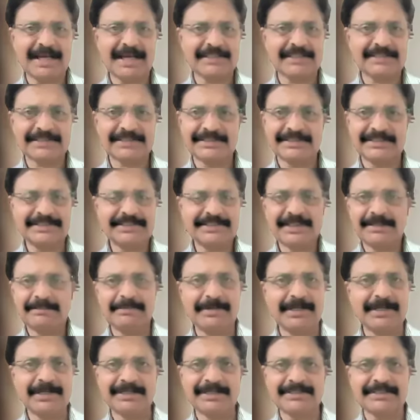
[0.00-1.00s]
relaxant, isn't
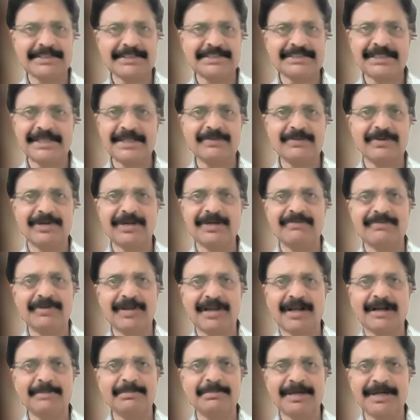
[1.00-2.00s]
it? Because acetylcholine
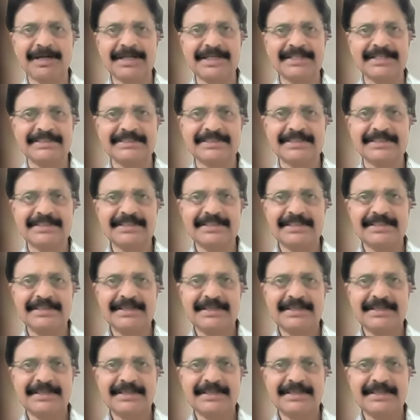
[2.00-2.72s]
will not be released